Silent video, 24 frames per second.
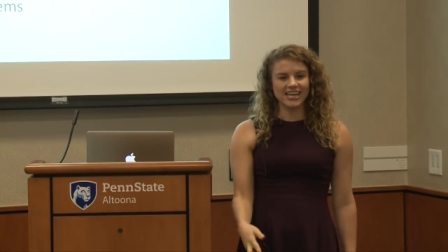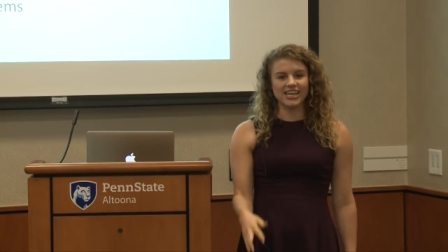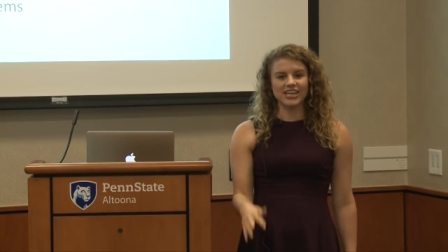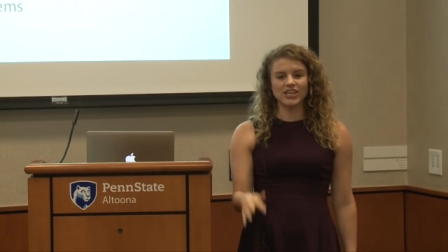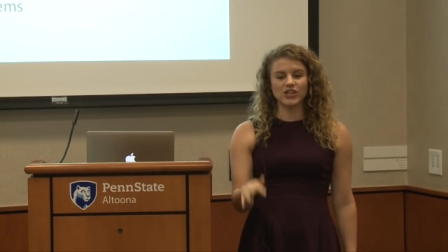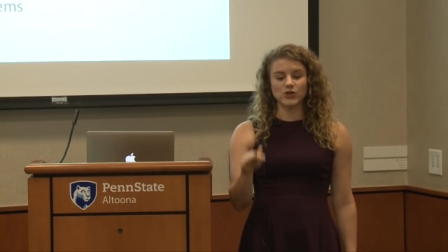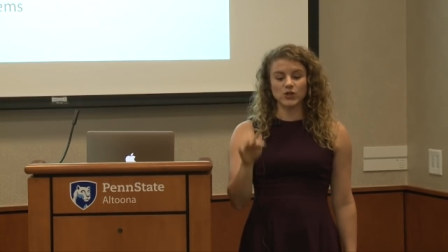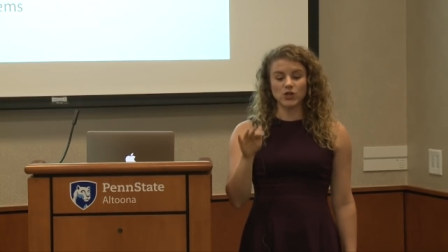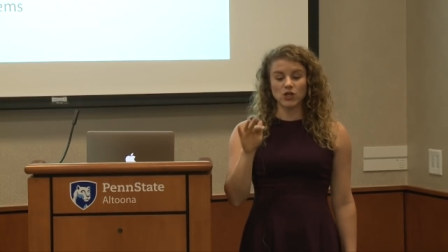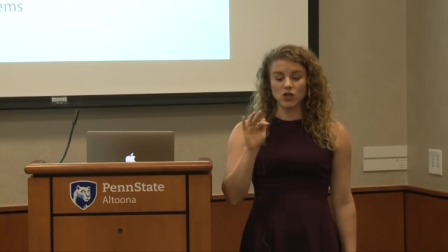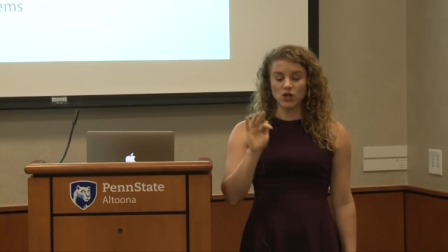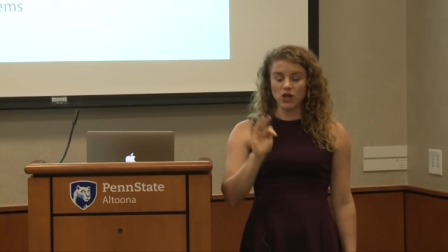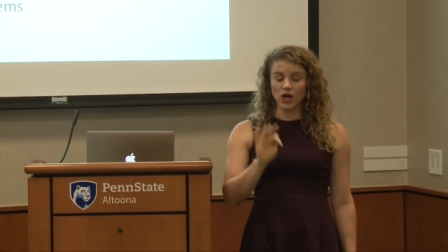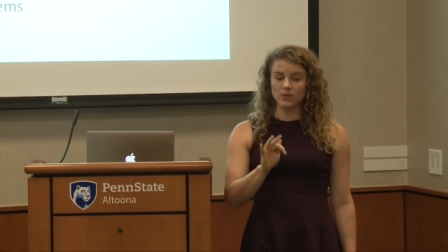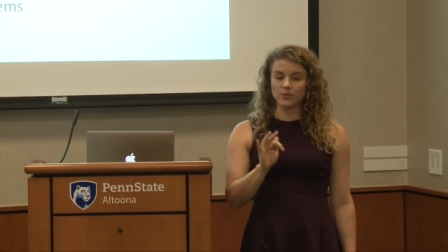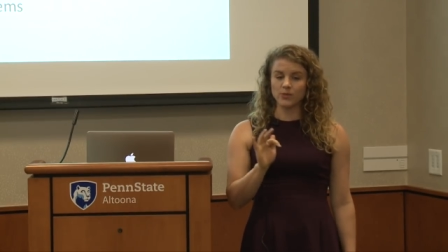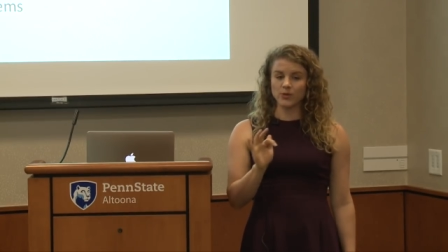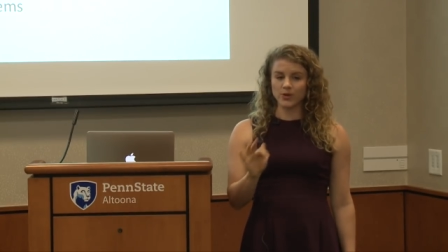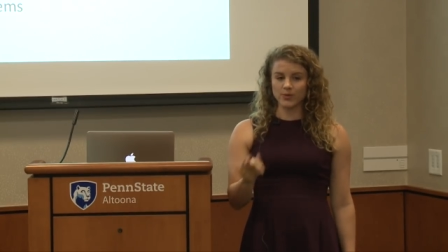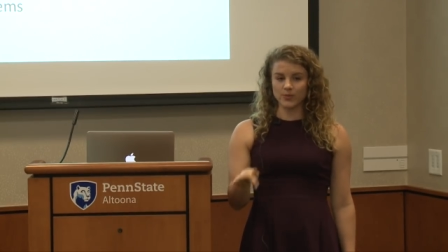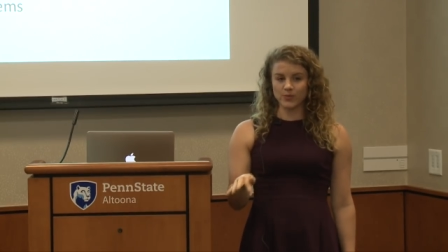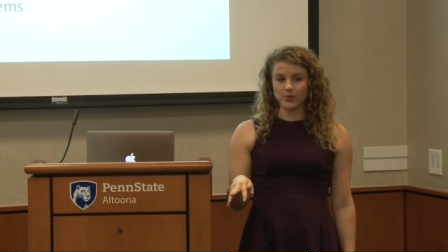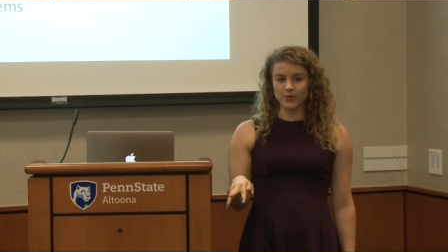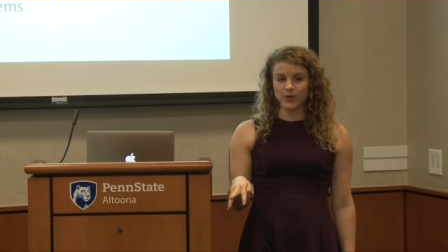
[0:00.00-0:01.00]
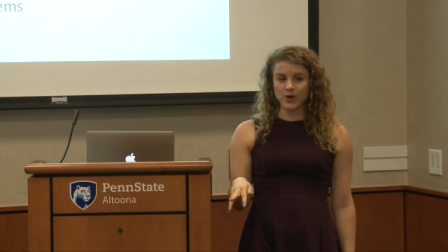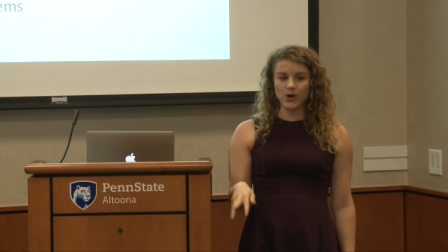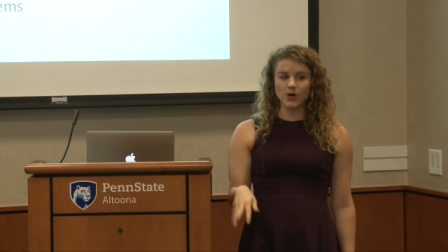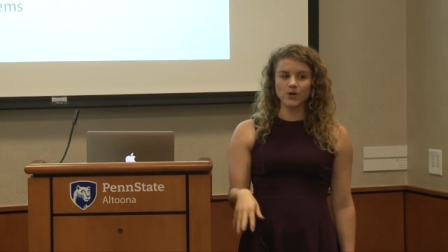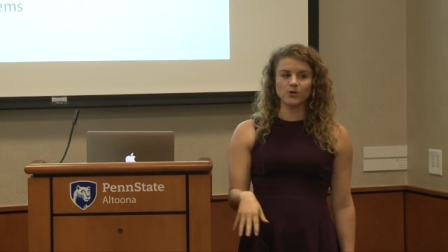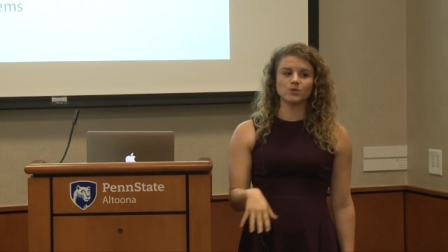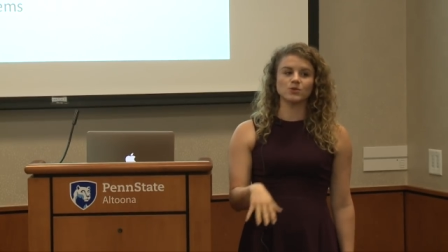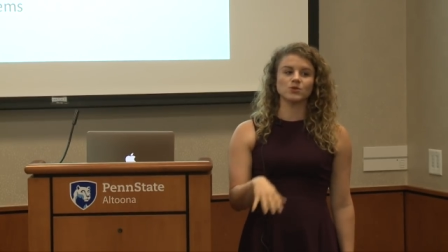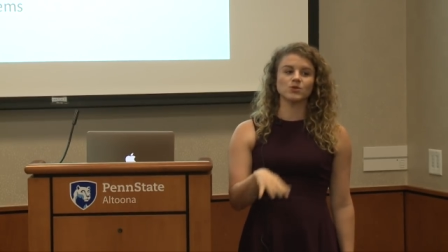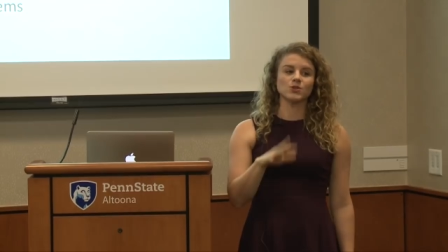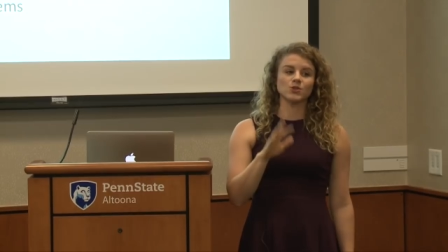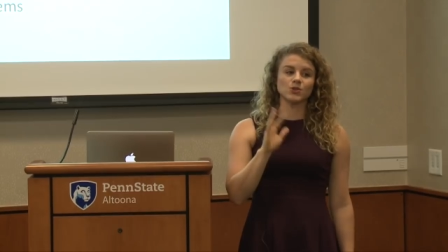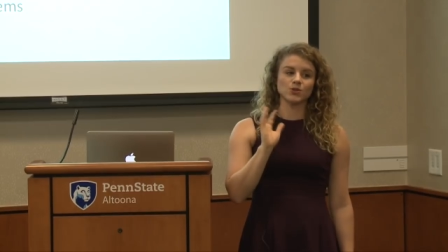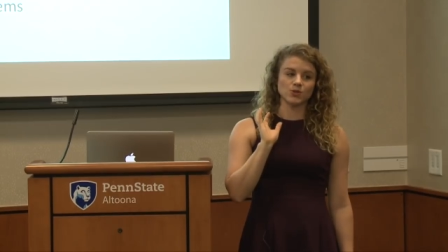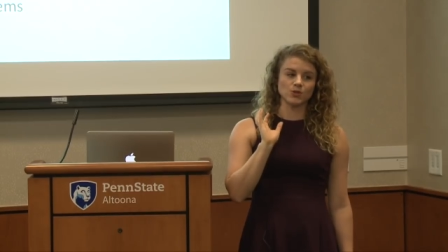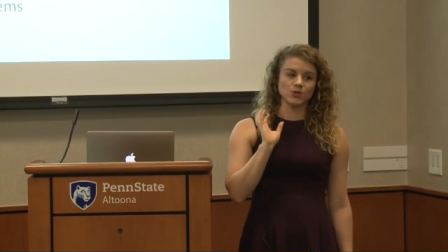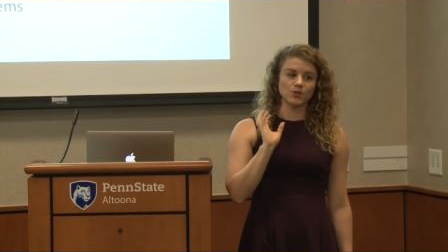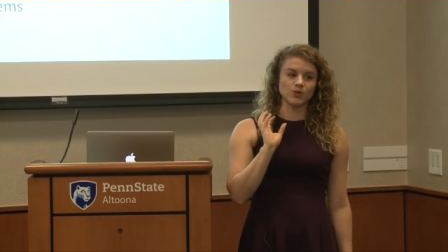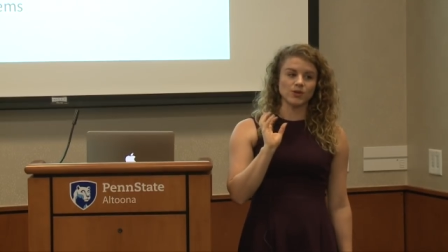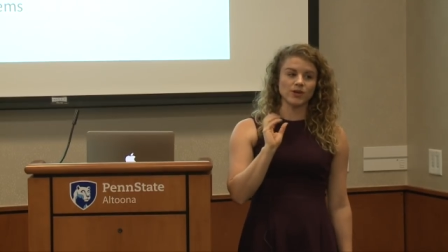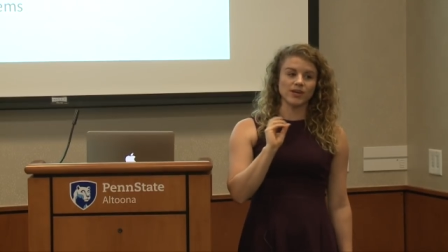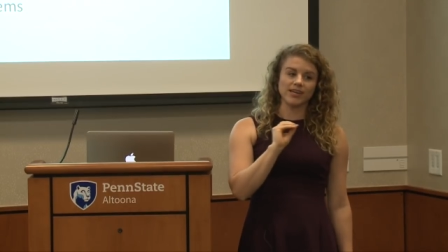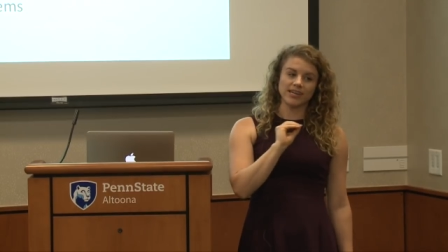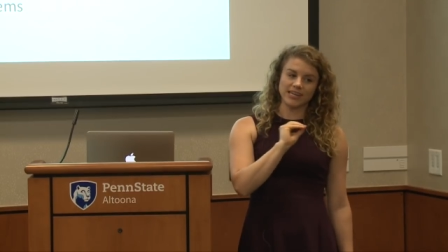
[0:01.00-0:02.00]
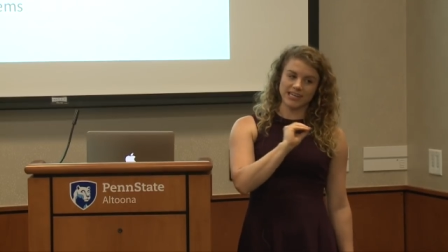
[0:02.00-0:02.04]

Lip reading: you're a lot more prone to